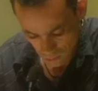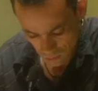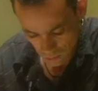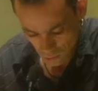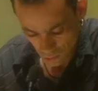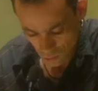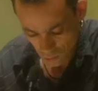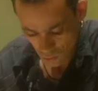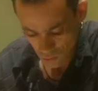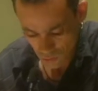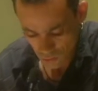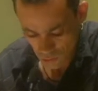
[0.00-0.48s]

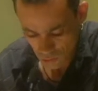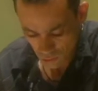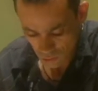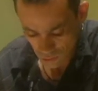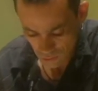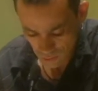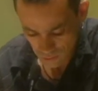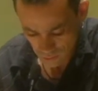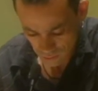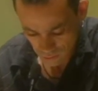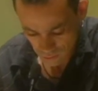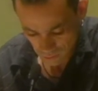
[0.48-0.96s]

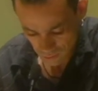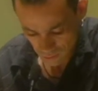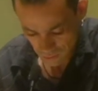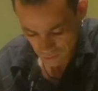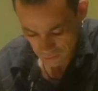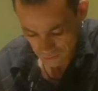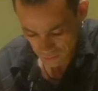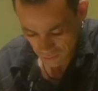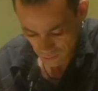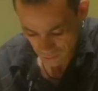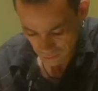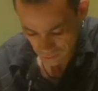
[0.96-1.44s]
consolidate
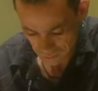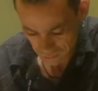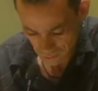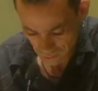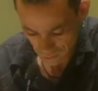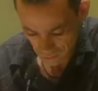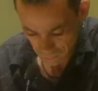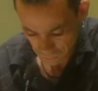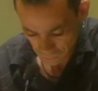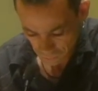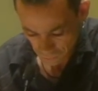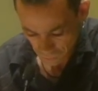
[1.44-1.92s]

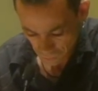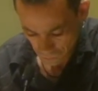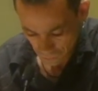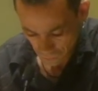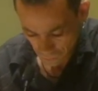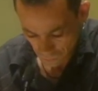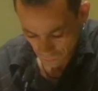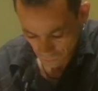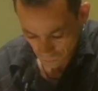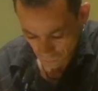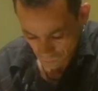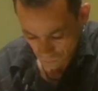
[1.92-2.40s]
survival
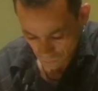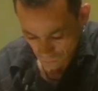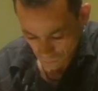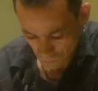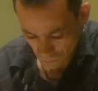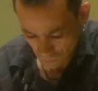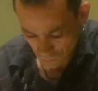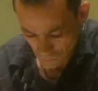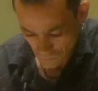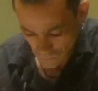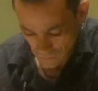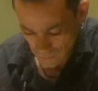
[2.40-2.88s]

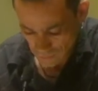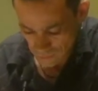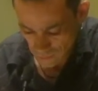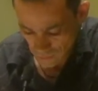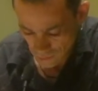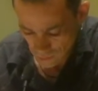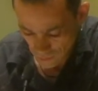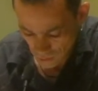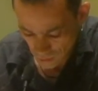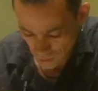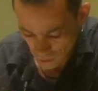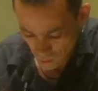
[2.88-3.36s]
and
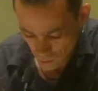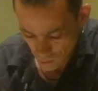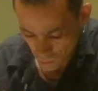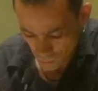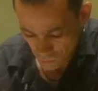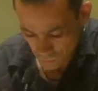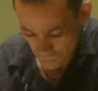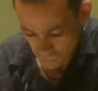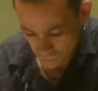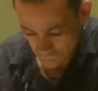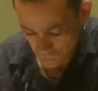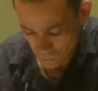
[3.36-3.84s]
allow
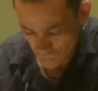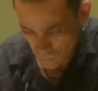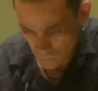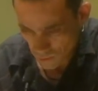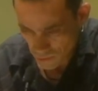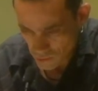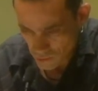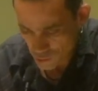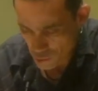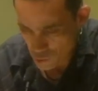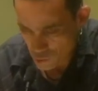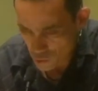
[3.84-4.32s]

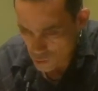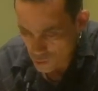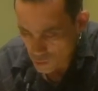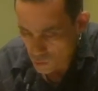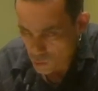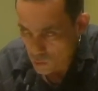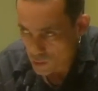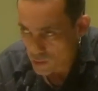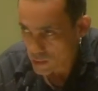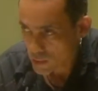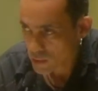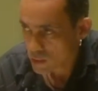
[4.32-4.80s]
us
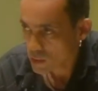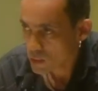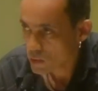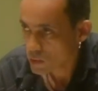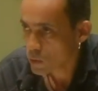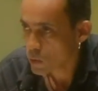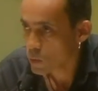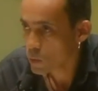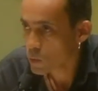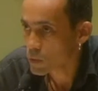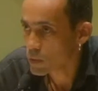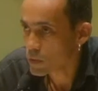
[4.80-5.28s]
slowly
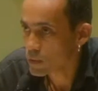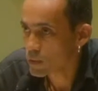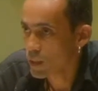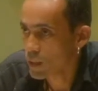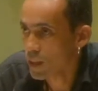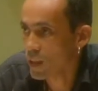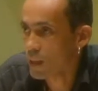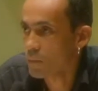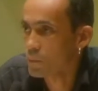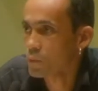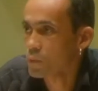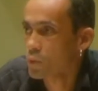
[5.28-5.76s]
all the
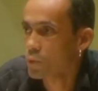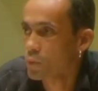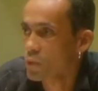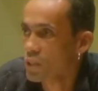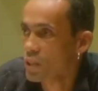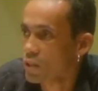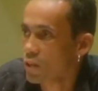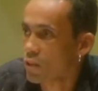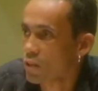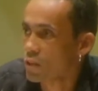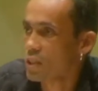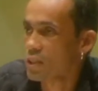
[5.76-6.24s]
time to
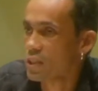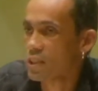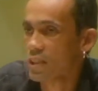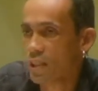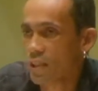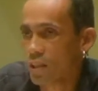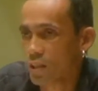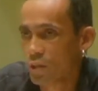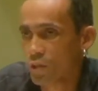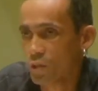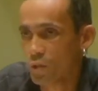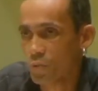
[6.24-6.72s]

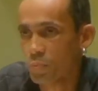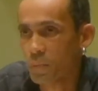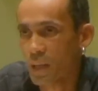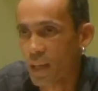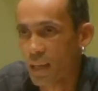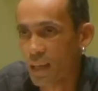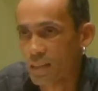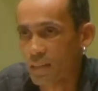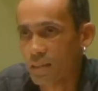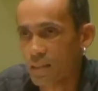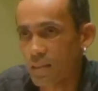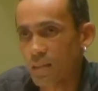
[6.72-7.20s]
reconstruct
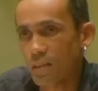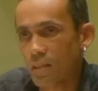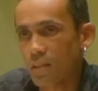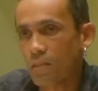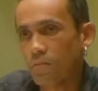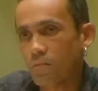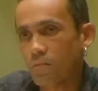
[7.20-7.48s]
humanity.